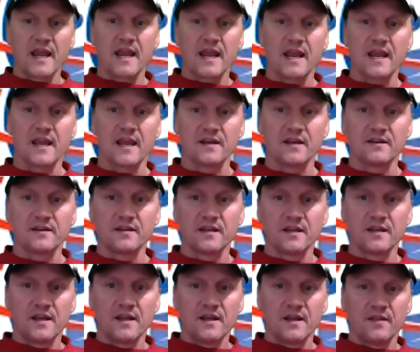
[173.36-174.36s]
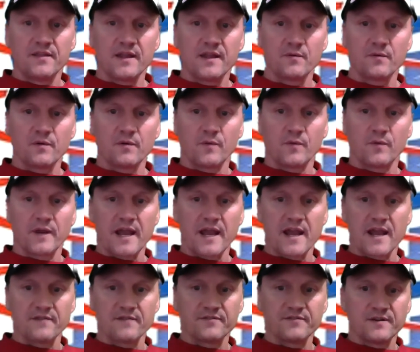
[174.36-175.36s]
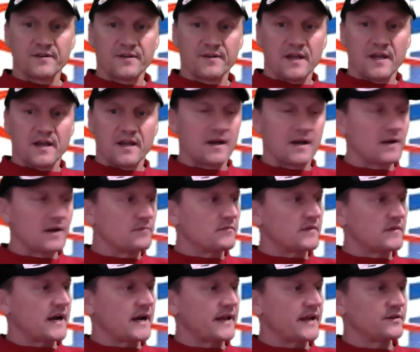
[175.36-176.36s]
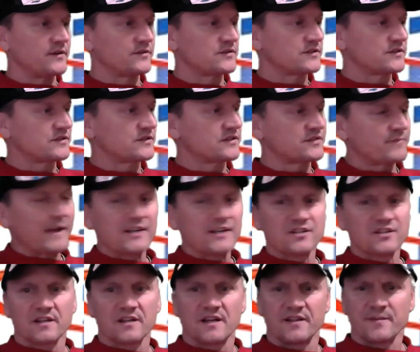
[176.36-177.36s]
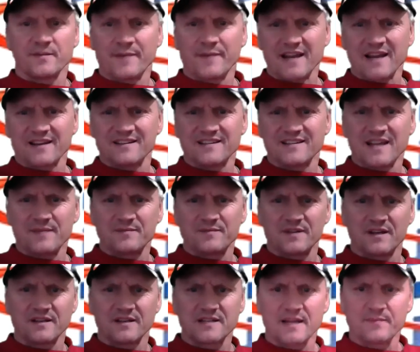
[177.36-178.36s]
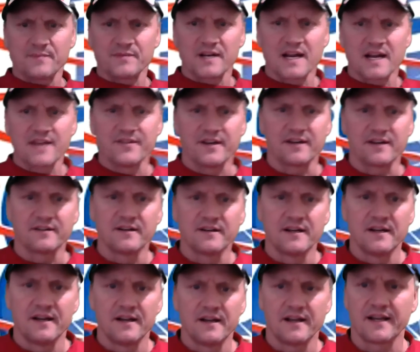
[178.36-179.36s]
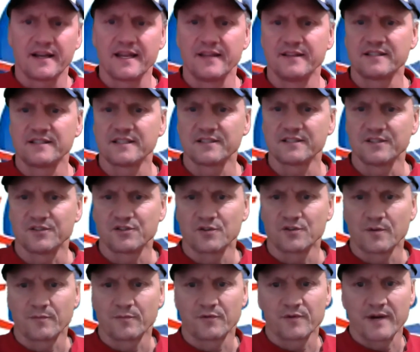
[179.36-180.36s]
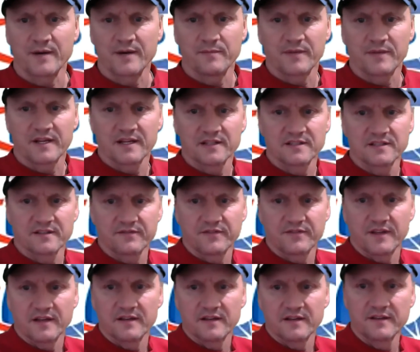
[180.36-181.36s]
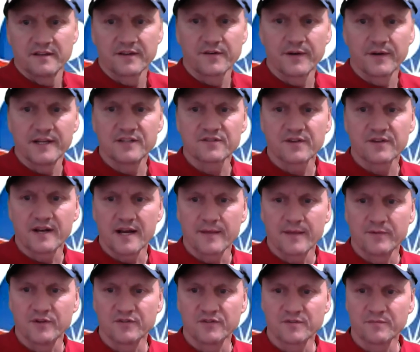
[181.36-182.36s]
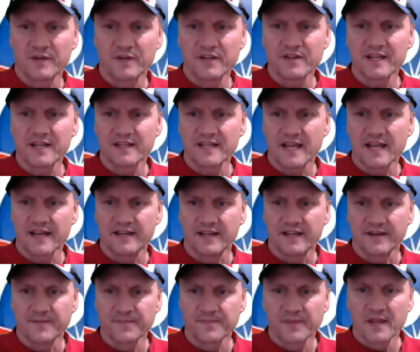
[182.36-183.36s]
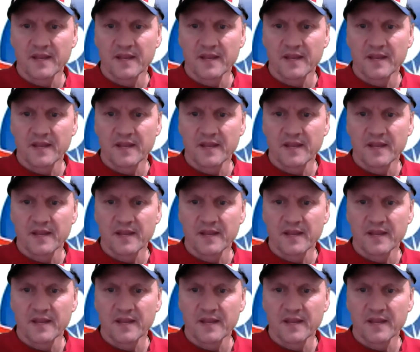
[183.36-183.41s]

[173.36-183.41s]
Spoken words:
and then we have I used just a spatula on the back and taped it on there. Again, this doesn't show up great because of the green screen I'm using, but you get the idea.